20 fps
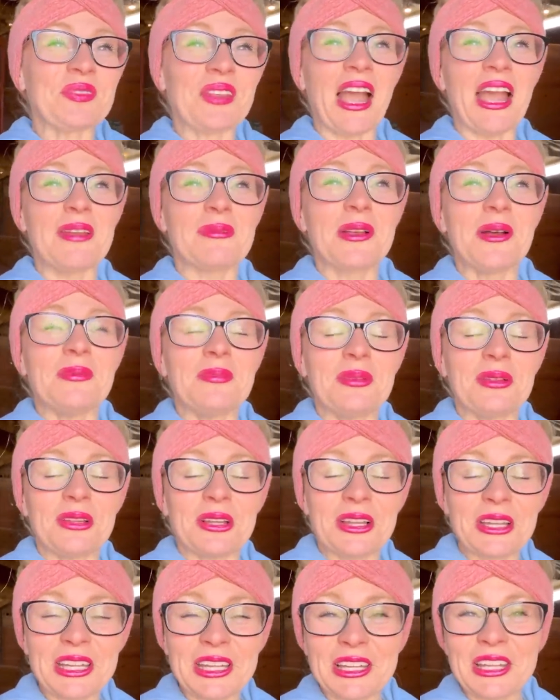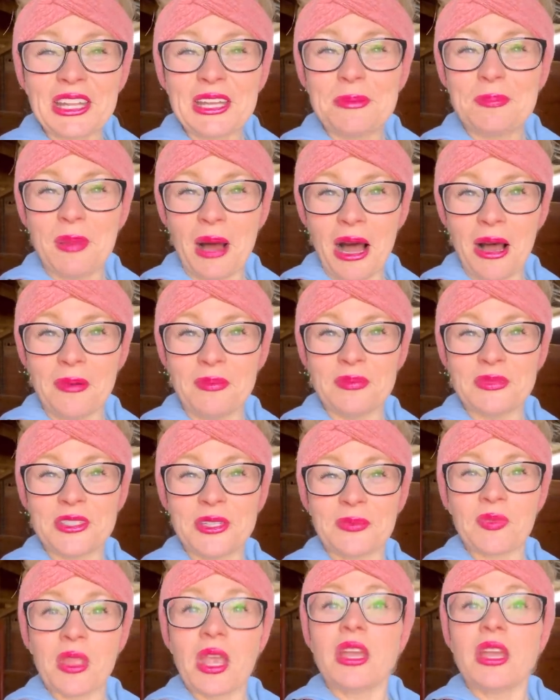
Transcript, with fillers: I'm completely pumped.